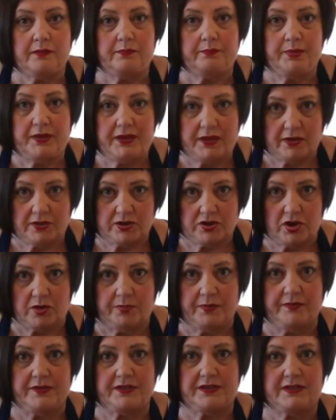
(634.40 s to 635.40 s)
put it on top
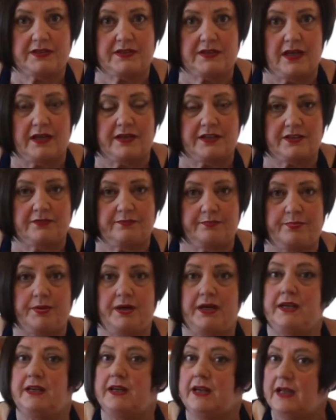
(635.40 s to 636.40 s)
of a slice of
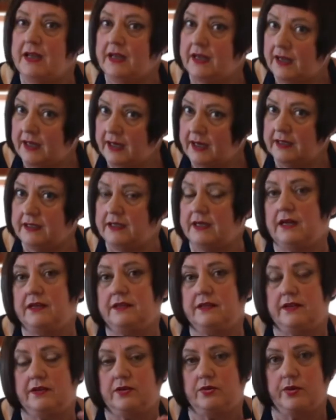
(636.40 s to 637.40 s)
bread, and
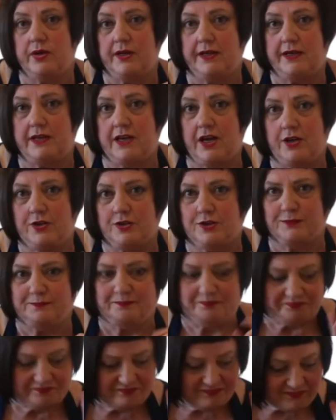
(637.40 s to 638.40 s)
under the grill it goes.
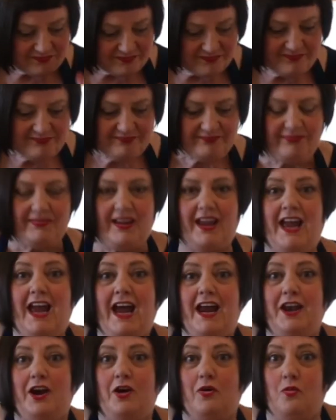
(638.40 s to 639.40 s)

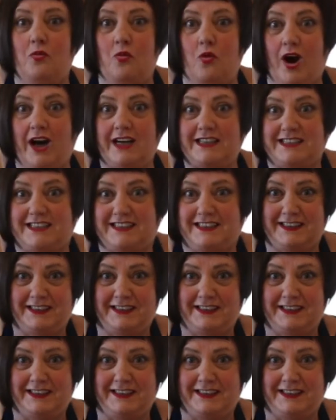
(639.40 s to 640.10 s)
Now what